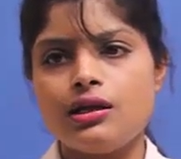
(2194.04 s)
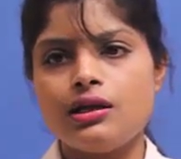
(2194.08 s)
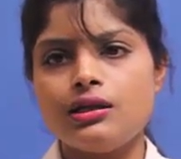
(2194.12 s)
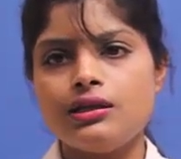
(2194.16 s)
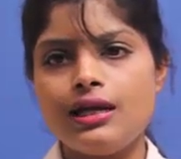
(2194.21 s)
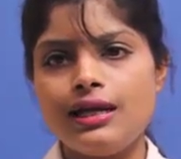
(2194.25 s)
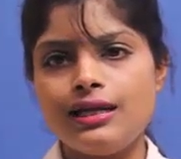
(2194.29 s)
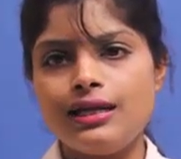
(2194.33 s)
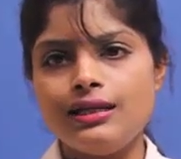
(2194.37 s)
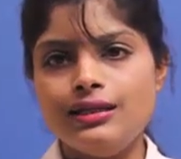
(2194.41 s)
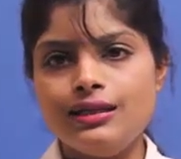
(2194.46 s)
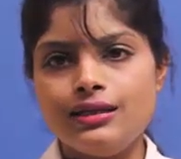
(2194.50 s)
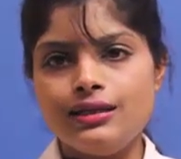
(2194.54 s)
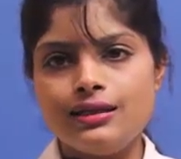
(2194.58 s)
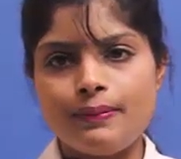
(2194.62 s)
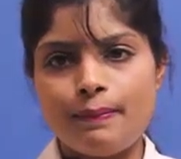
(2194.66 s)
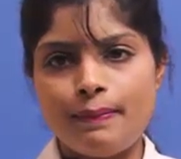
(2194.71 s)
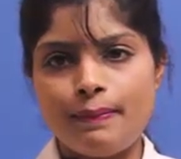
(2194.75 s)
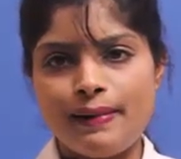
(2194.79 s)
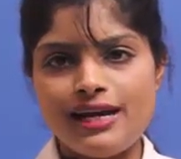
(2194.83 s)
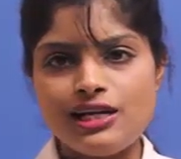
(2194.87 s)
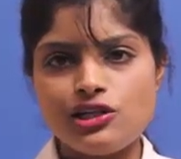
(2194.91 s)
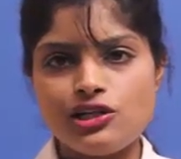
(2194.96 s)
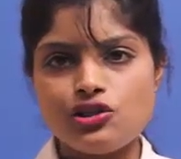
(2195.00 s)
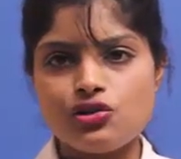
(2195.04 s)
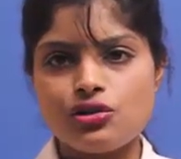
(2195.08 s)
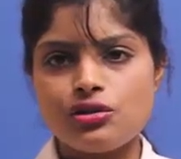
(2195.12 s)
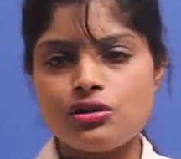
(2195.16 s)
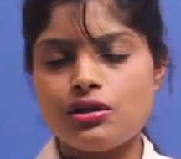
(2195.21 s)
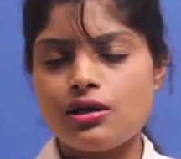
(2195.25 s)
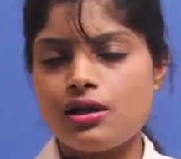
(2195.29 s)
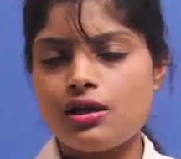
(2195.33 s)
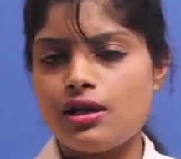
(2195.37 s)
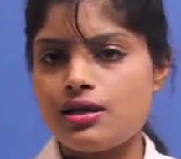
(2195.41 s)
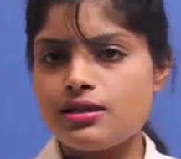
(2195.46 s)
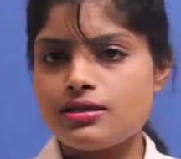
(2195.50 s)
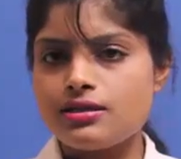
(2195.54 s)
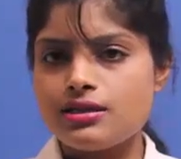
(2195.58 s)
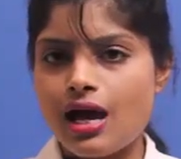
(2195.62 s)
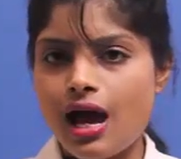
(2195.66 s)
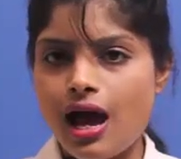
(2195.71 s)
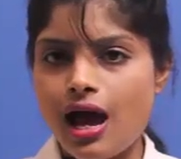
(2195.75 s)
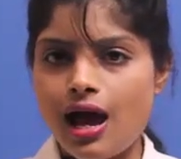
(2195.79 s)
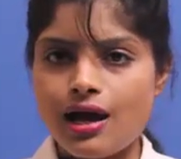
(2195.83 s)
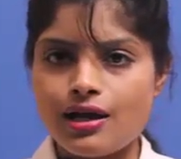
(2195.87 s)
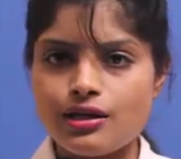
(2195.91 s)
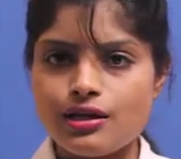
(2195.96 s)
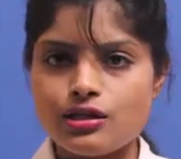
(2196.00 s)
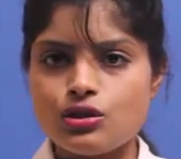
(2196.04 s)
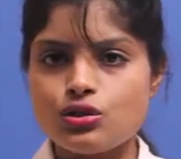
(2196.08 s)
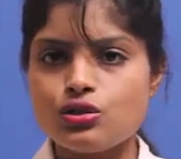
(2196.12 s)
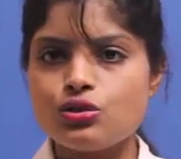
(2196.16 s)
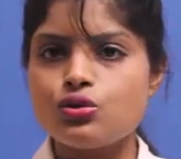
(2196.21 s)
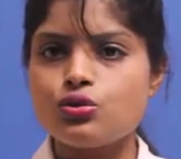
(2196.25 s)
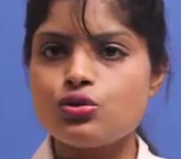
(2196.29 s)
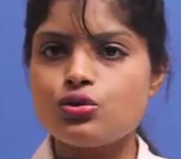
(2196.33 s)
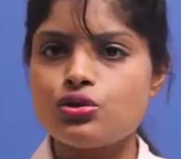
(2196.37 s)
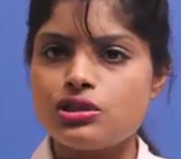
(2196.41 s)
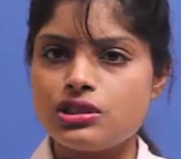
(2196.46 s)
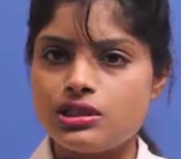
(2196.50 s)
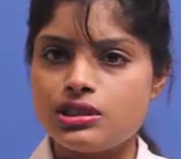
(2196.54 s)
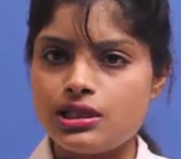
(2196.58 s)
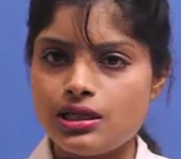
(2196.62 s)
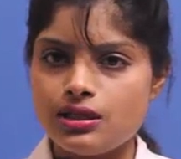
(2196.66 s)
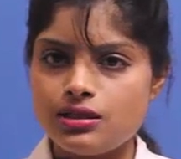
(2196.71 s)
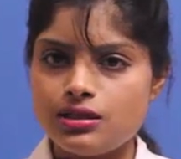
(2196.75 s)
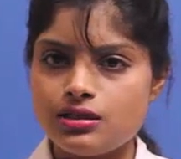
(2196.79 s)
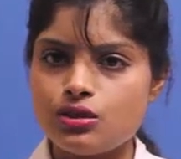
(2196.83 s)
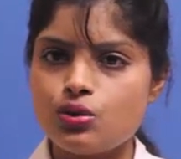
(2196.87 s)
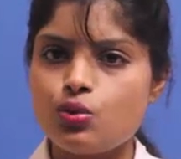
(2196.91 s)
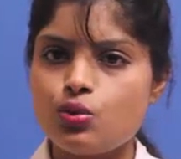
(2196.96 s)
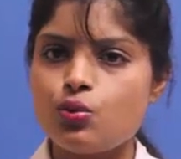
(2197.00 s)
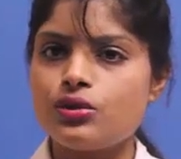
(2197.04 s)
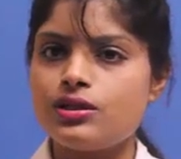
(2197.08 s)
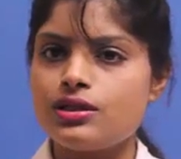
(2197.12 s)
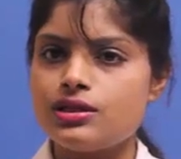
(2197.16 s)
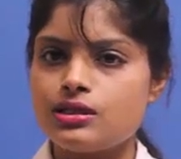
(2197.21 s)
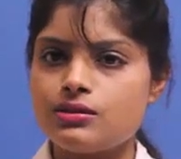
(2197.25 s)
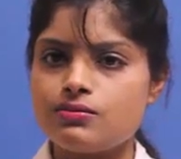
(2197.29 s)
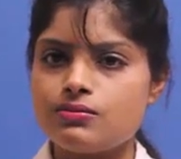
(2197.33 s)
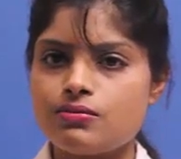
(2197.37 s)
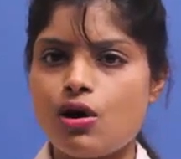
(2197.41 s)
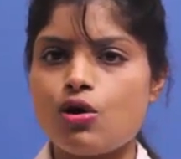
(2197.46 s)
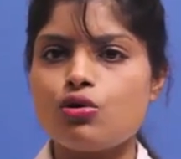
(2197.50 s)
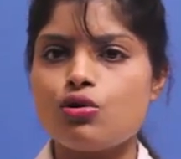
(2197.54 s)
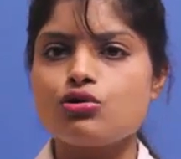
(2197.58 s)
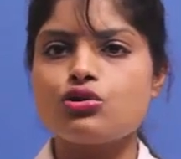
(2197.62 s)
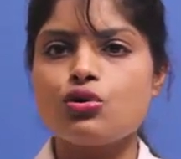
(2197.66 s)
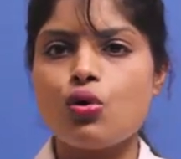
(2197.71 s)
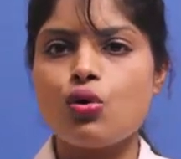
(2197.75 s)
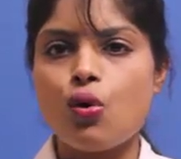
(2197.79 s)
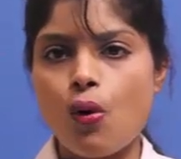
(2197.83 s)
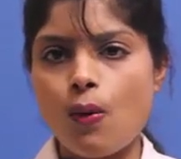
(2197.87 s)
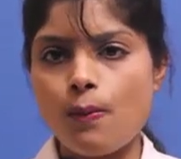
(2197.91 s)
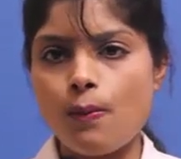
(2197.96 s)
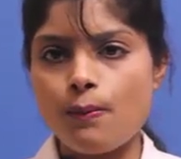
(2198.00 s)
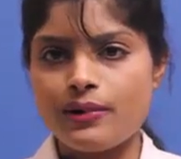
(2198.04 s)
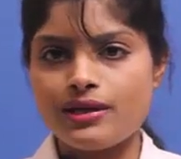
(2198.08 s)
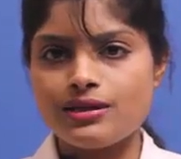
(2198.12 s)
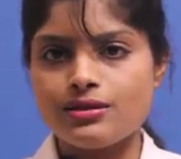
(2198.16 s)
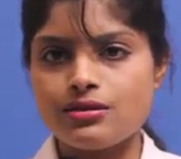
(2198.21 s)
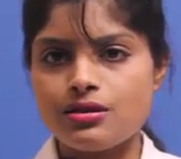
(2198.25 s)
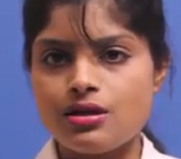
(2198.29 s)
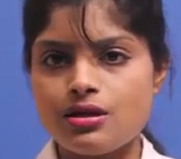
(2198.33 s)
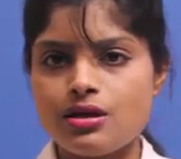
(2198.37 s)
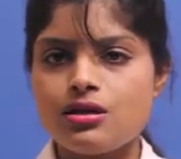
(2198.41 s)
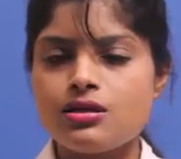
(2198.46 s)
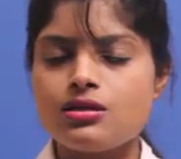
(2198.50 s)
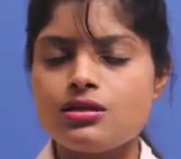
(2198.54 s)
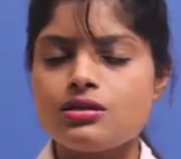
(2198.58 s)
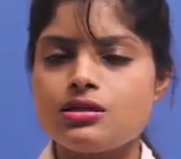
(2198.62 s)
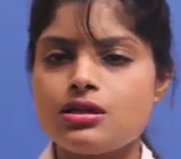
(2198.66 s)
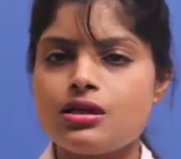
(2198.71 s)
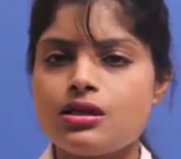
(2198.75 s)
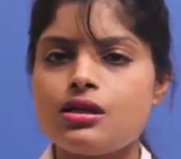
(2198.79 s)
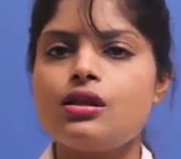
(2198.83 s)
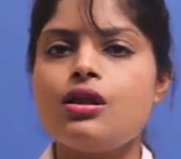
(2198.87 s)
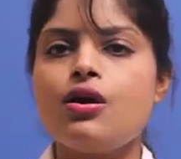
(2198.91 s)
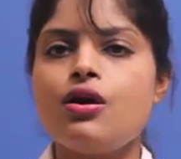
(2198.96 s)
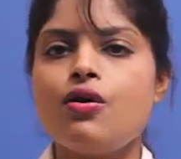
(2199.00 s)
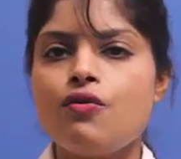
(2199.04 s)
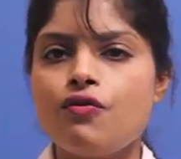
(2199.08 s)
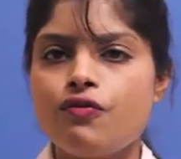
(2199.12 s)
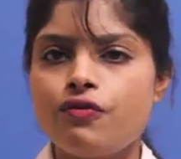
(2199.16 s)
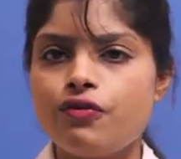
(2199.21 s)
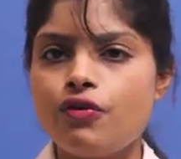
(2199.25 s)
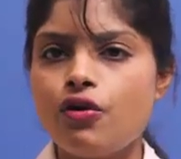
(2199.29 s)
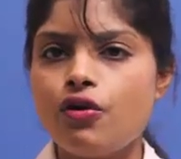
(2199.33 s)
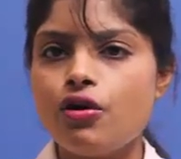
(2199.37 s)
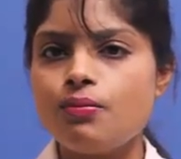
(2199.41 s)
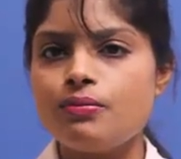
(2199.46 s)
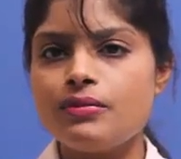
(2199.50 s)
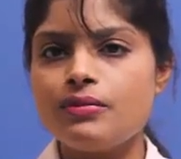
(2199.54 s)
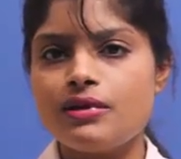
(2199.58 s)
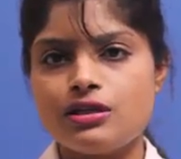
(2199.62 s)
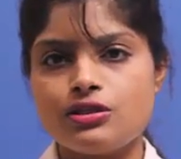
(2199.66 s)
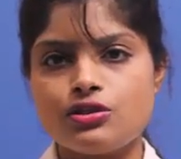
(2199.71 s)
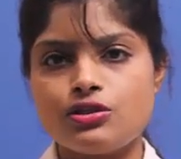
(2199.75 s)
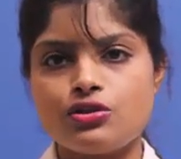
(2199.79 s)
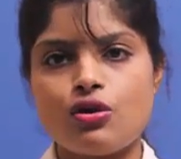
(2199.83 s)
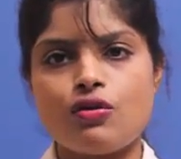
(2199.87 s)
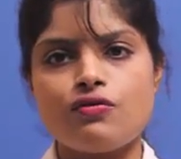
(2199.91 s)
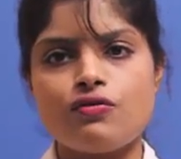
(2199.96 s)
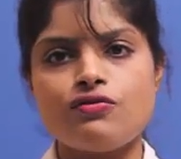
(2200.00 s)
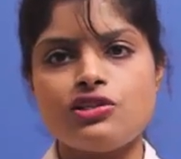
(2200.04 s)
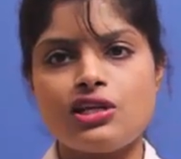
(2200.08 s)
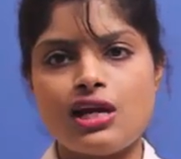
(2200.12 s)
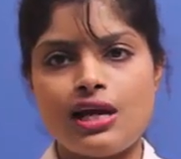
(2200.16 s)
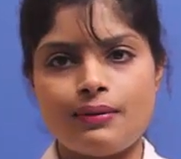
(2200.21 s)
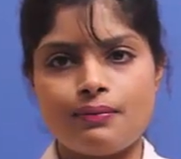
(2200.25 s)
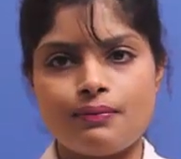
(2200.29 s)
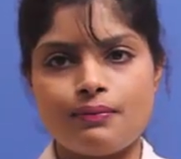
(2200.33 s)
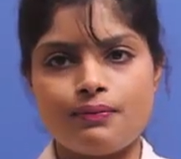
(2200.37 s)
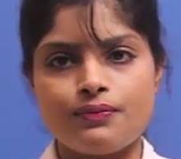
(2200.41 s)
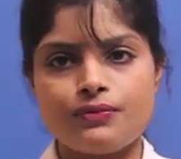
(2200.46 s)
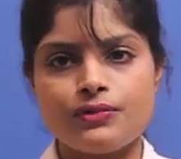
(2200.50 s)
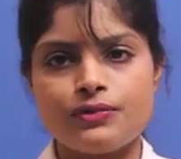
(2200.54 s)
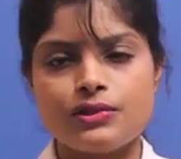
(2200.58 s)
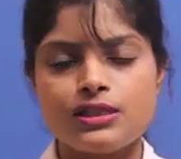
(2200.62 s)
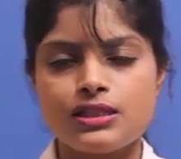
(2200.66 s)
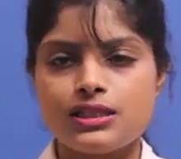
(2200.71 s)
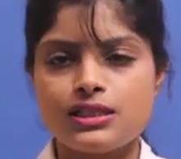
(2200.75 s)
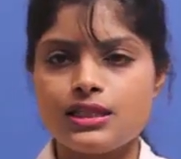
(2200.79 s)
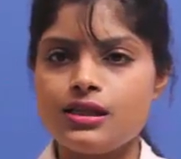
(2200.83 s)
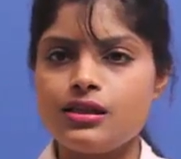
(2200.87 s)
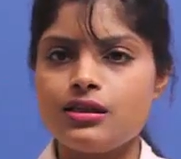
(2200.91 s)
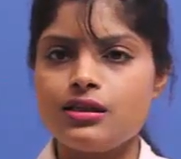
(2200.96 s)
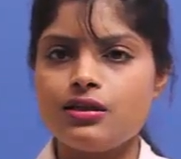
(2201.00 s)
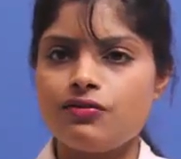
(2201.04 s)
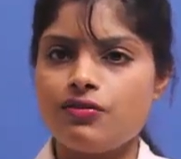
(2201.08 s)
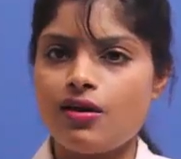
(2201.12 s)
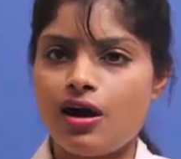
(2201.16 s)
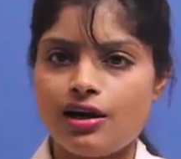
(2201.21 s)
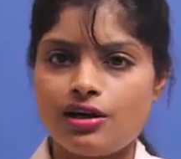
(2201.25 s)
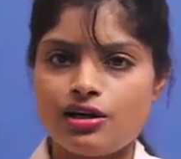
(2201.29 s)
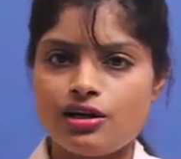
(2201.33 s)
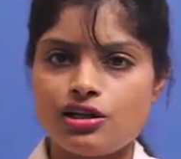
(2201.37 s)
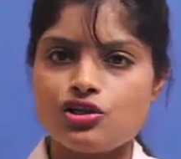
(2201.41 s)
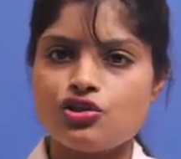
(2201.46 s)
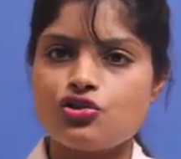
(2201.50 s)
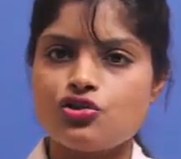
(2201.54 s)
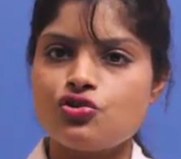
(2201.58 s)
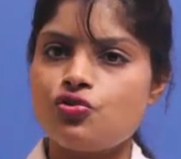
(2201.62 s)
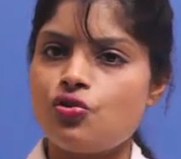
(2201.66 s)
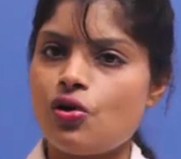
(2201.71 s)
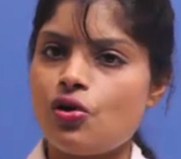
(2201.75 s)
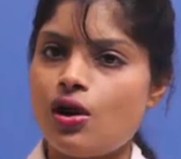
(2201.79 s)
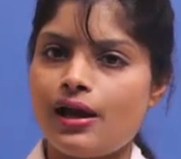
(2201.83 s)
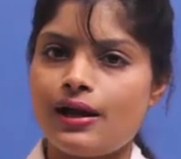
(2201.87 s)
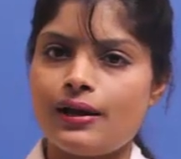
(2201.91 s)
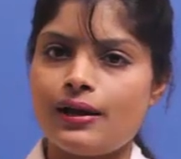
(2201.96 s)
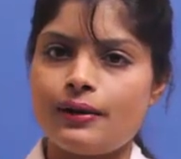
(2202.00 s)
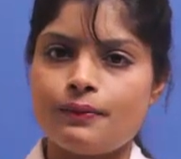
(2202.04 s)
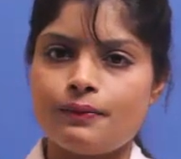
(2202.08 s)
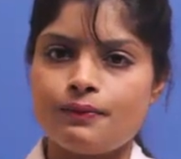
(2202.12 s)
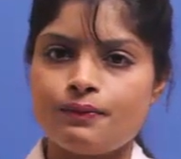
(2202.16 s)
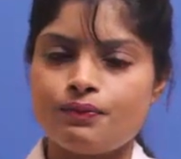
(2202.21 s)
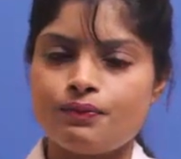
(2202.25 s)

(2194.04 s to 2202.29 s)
Then the patient is asked to sit with his mouth open till four minutes of time till the varnish dry.